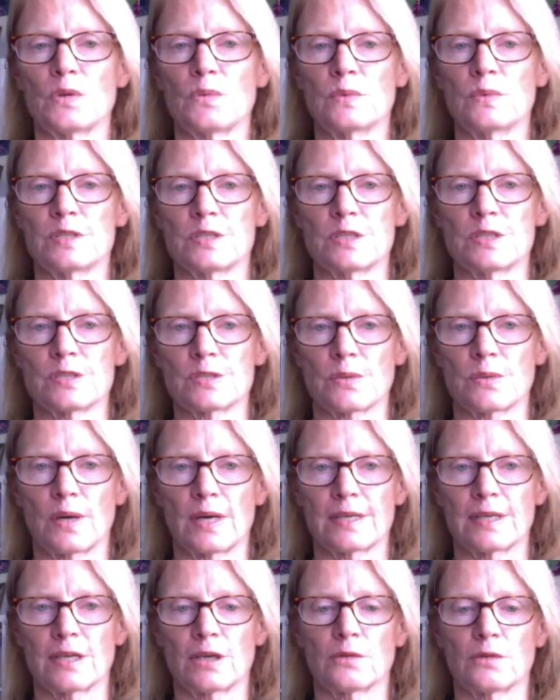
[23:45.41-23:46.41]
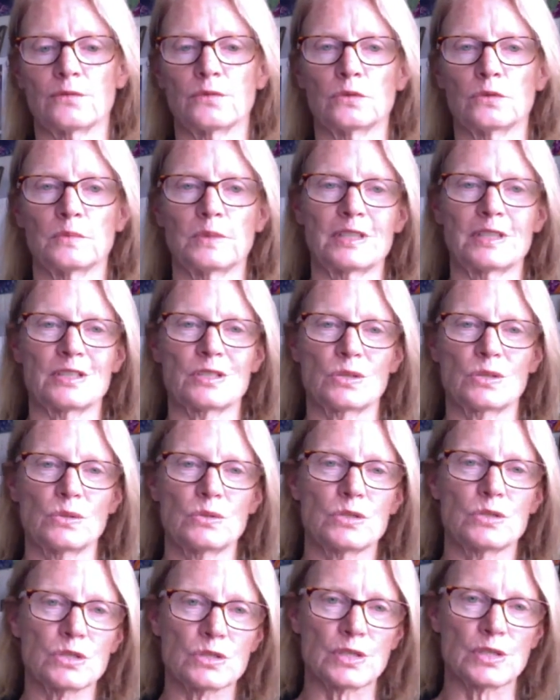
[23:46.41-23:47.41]
which is quite helpful. But it's
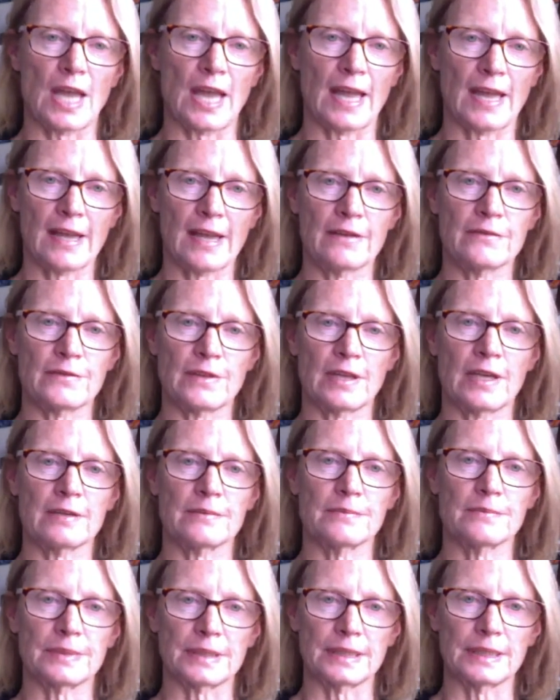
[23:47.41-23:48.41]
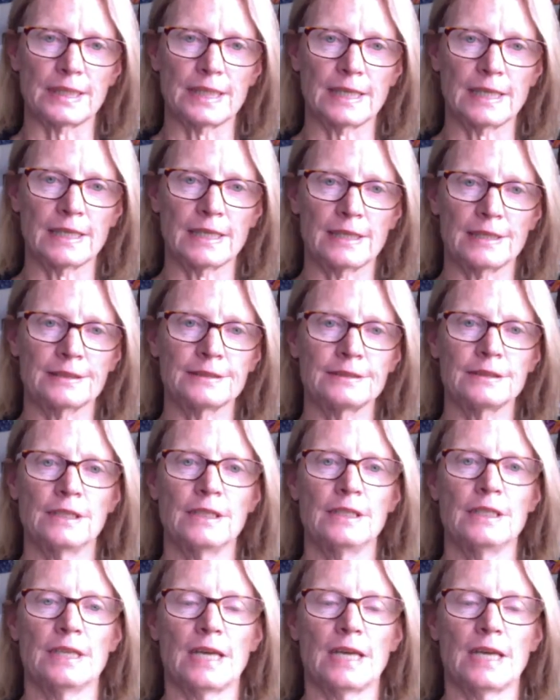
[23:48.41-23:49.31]
good just to have that plan,